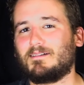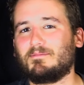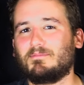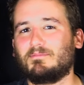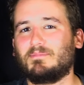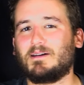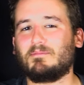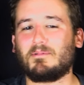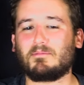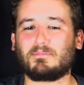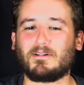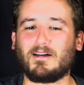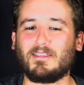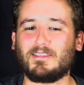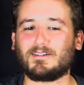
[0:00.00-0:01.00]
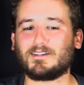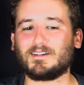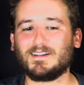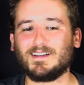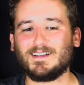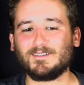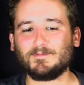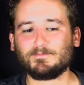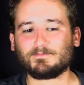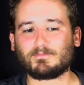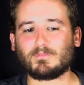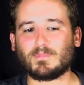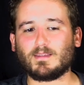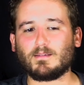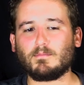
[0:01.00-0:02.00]
I'm a brother.
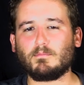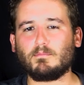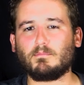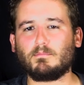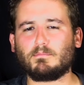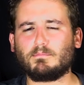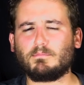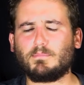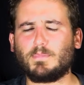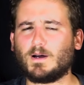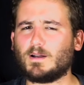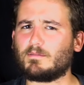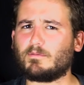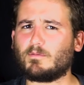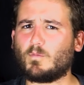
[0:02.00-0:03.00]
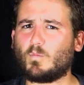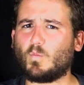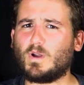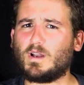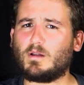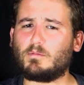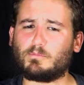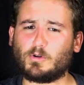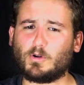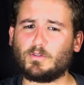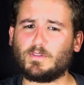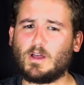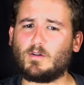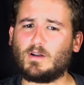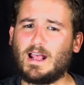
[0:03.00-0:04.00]
But when I
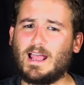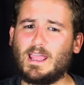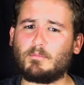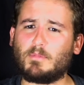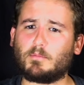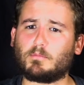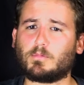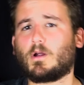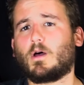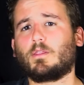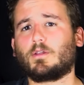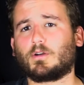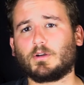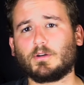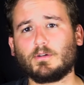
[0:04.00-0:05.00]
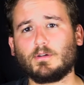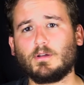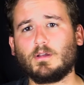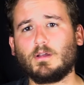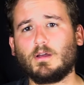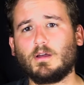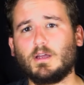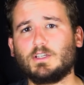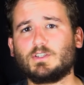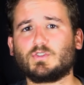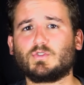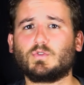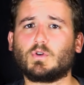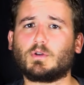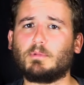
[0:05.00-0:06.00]
broke down I am a brother, it
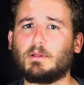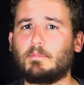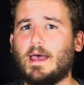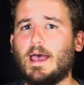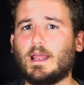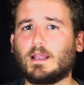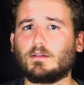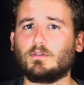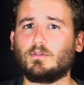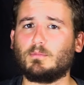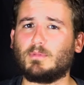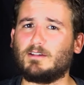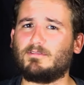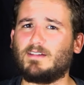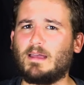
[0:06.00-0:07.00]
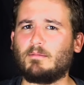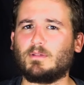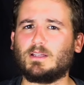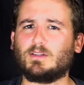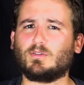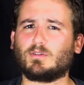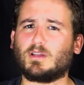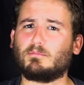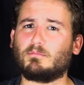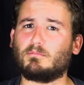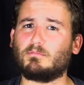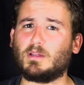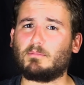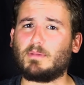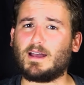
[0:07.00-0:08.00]
just took me back to my family, took
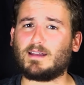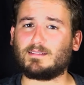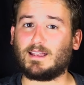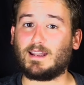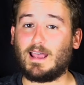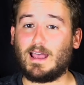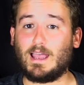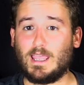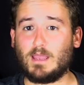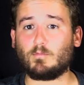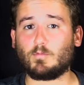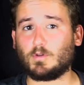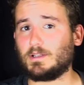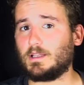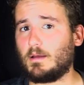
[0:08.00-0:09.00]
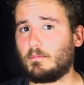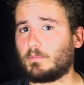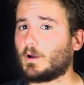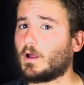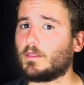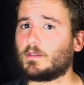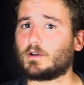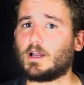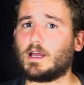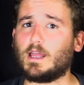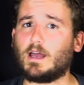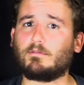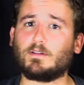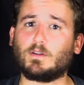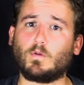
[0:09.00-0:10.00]
me back that I am really a brother. I
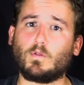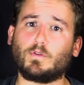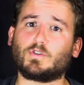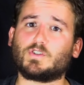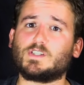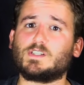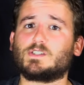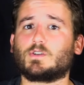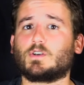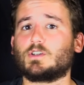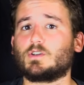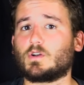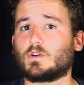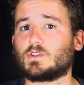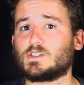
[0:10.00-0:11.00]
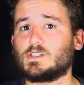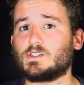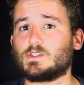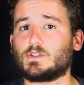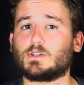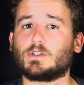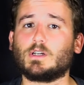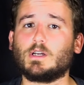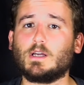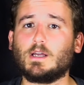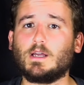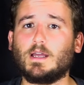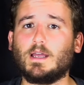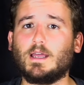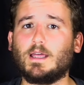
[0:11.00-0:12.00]
have an older sister, a younger sister,
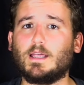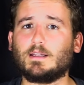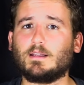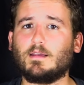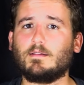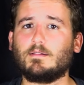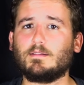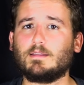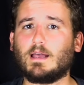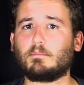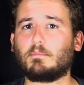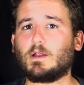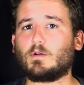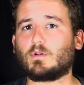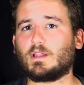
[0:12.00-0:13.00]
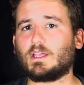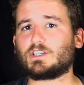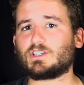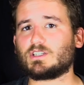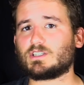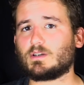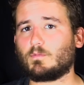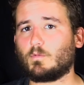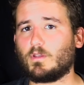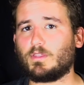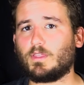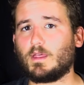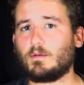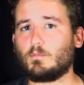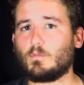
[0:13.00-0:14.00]
and that my relationship with
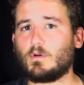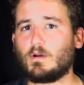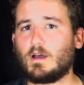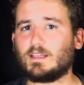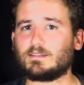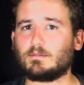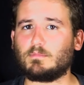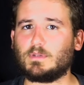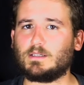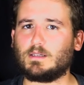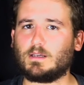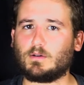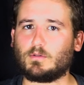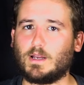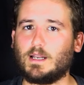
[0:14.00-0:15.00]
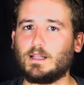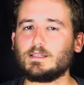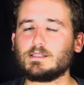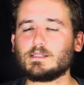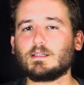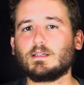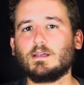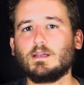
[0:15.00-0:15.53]
them hasn't been the greatest,